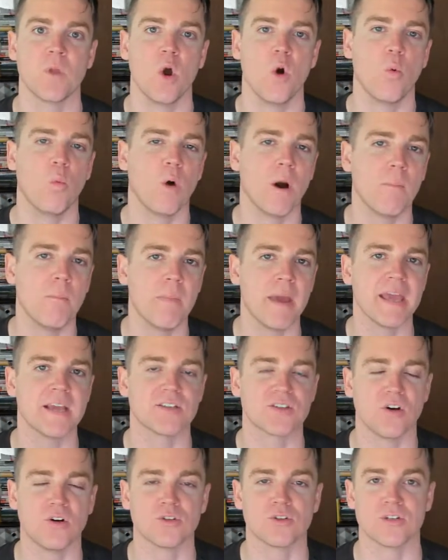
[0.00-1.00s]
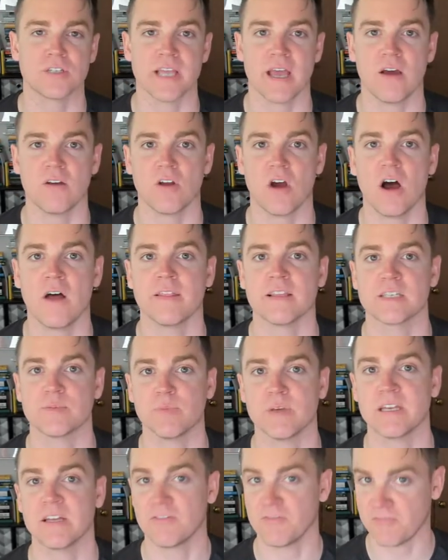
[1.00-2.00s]
what makes ultrasound on the
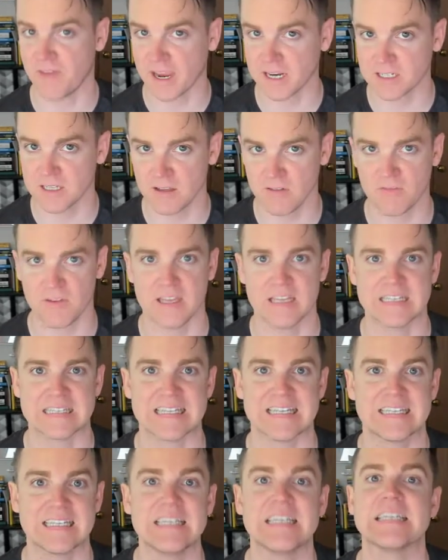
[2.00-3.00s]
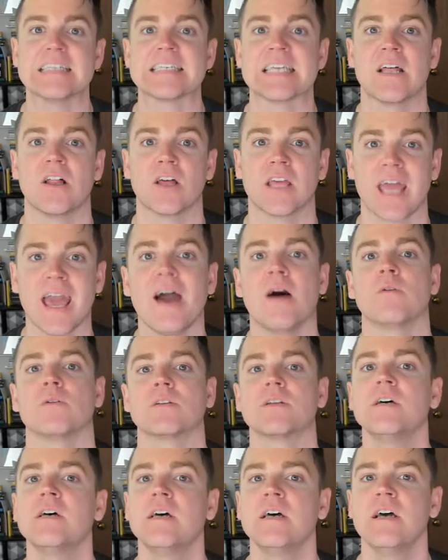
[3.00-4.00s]
spleen effective is the T cell
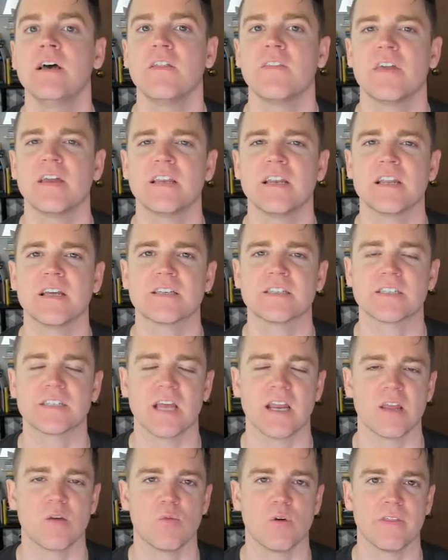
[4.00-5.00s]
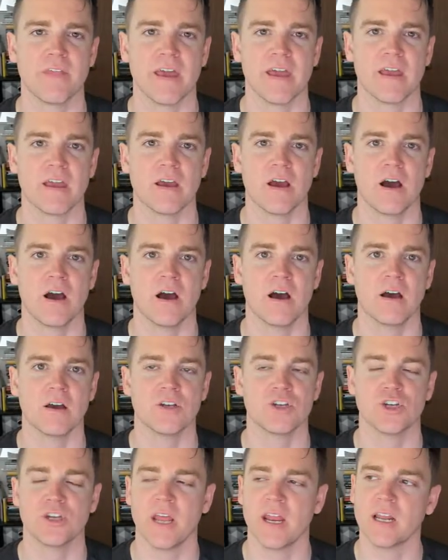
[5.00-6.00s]
count. They did a study where they
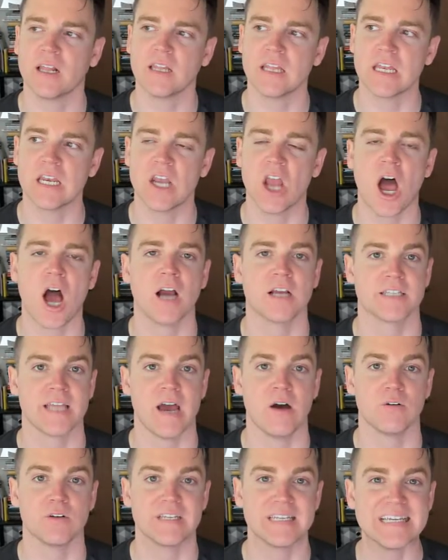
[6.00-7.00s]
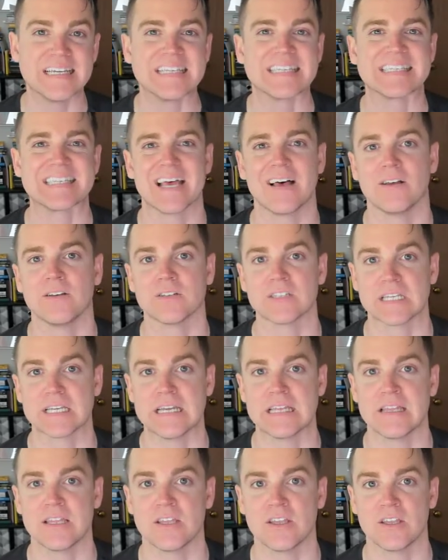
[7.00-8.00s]
genetically knocked out T cells
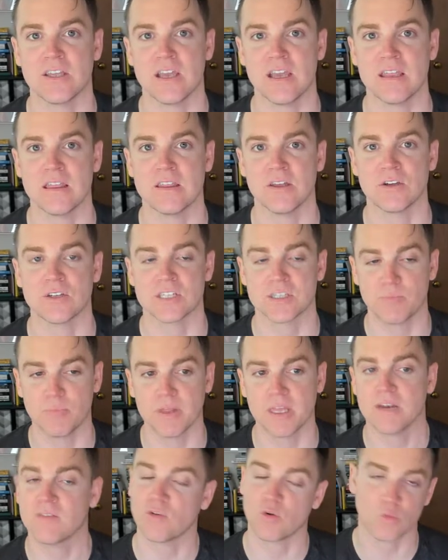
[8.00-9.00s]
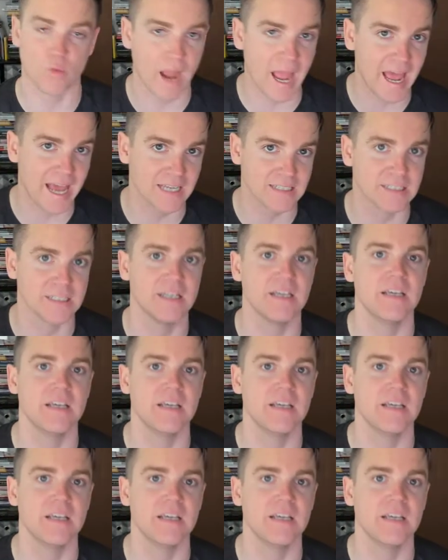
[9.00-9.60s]
in the spleen of a rat